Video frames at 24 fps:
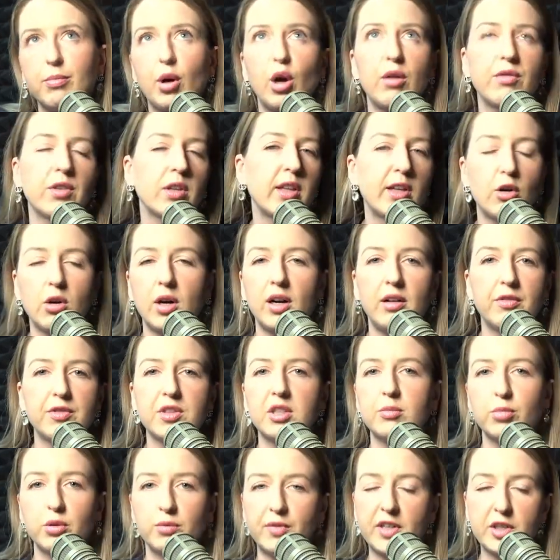perfectly
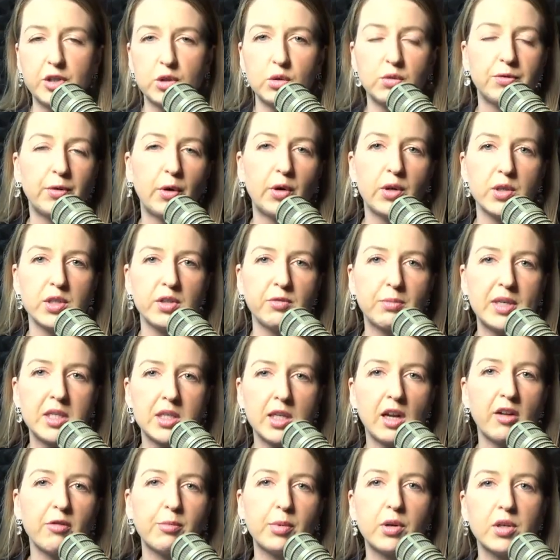crafted professional photos of
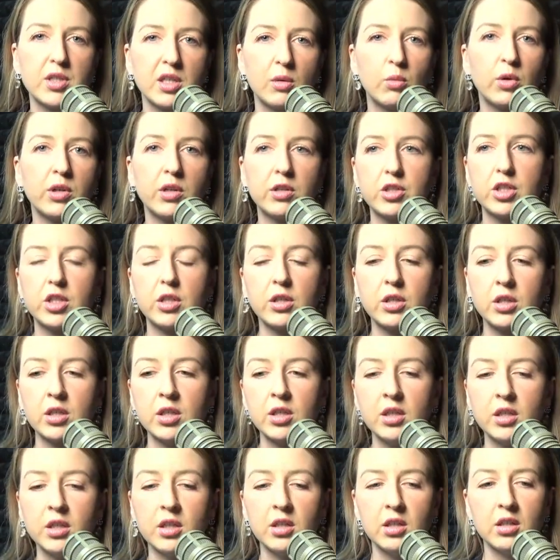myself because I wanted
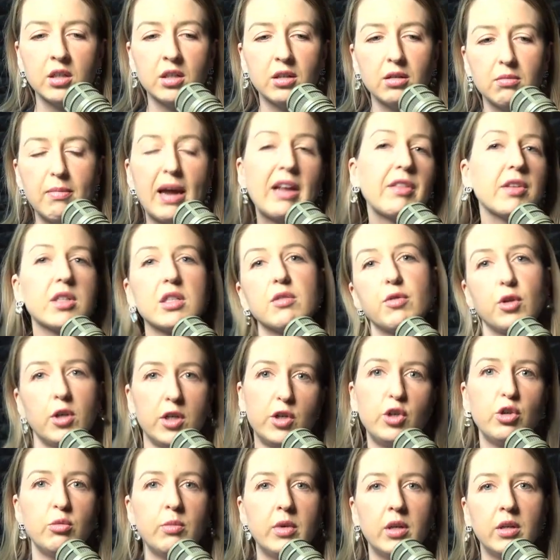to make this a
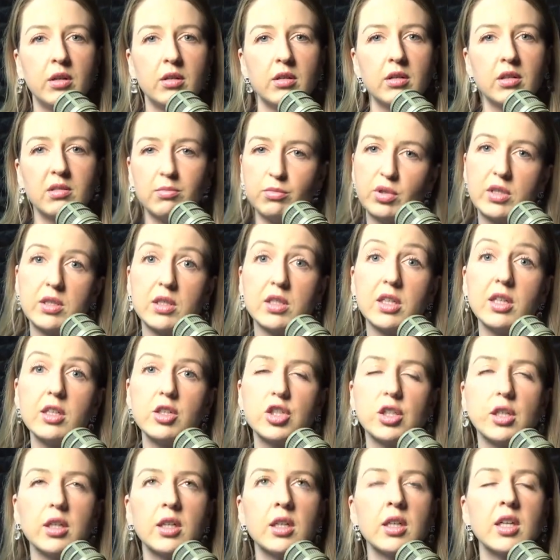very human
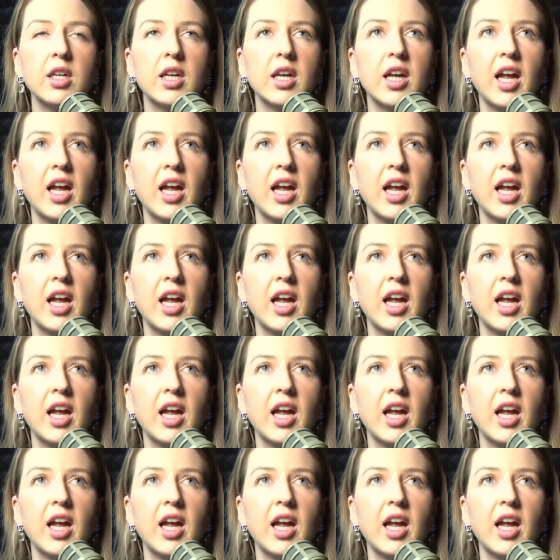presentation.